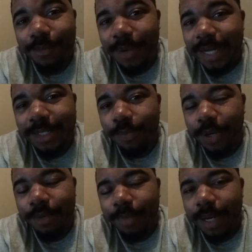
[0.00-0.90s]
not to
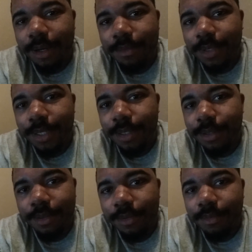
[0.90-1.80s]
bring back up
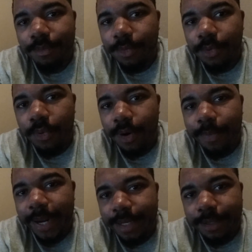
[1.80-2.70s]
the
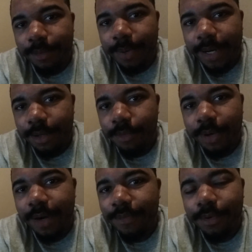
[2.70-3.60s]
quarterback debate or
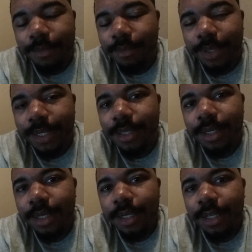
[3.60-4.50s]
whatever, but
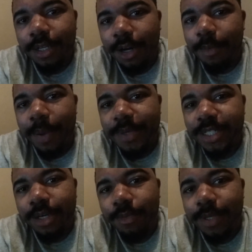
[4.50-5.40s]
maybe it
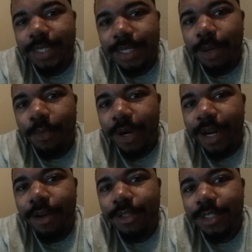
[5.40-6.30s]
should have went somewhere
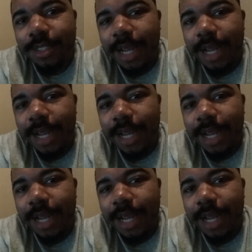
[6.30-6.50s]
else.